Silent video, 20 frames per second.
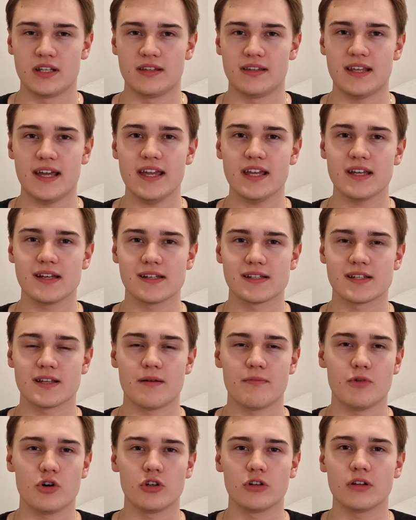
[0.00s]
taking
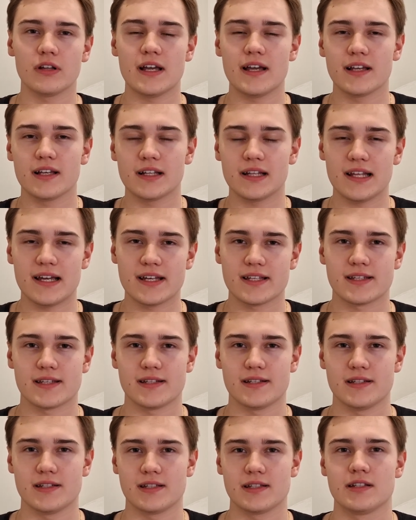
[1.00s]
some online
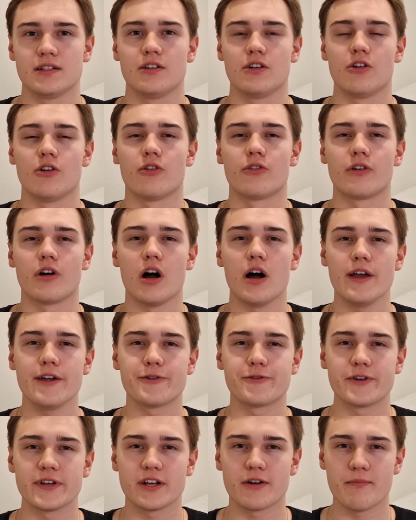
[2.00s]
classes, or
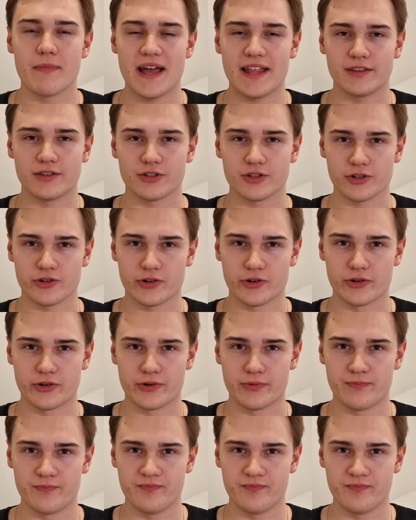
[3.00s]
hiring a mentor.